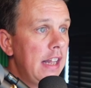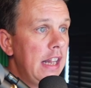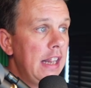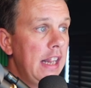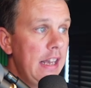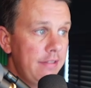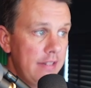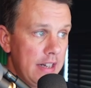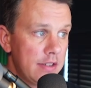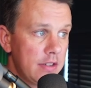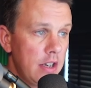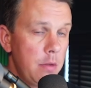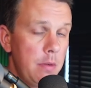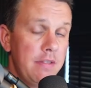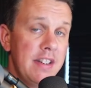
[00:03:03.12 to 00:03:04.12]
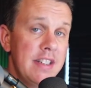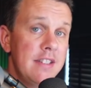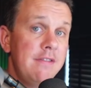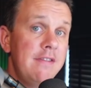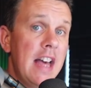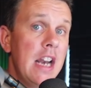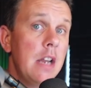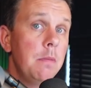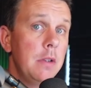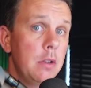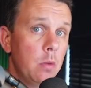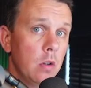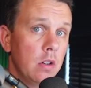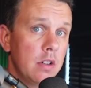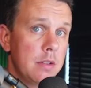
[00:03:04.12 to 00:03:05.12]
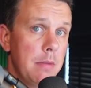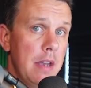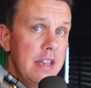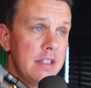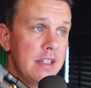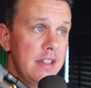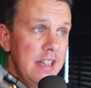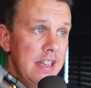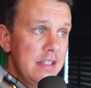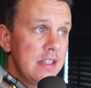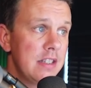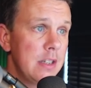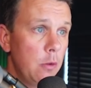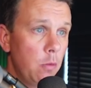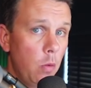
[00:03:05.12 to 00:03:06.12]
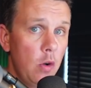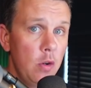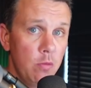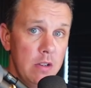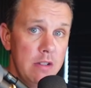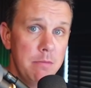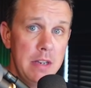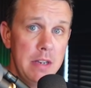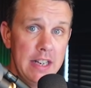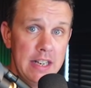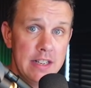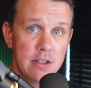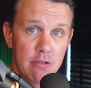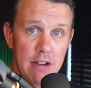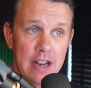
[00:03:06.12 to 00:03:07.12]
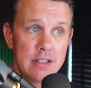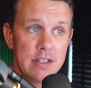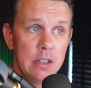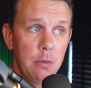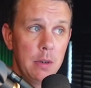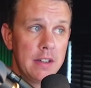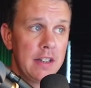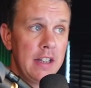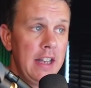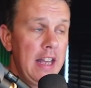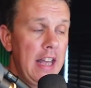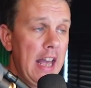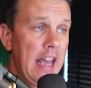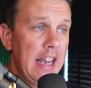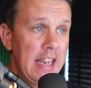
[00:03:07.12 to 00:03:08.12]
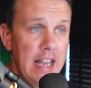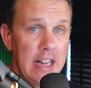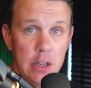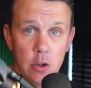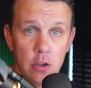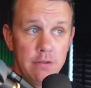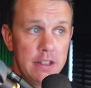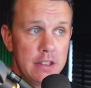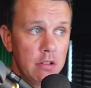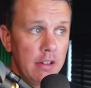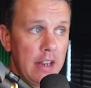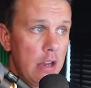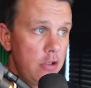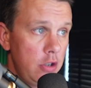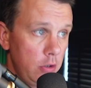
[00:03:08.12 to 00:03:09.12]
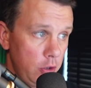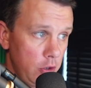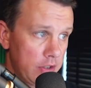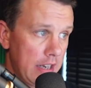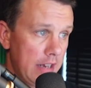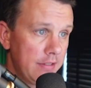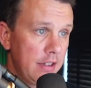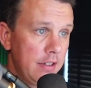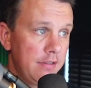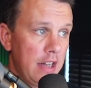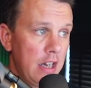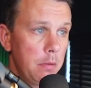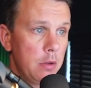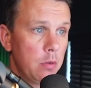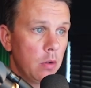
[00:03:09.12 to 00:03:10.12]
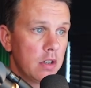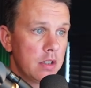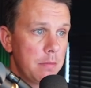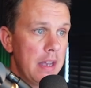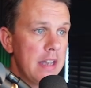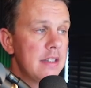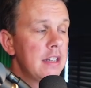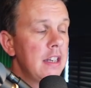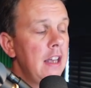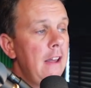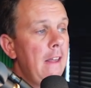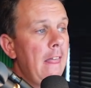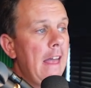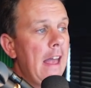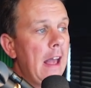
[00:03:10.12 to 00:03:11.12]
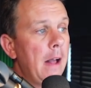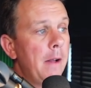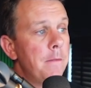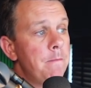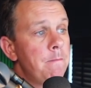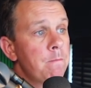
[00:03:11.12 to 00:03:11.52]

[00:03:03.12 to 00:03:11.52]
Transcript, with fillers: left hand side, we have a development workspace. This is the one we've been interacting with. Uh, again, in your VIKTOR account, you'll just have the development workspace. Um,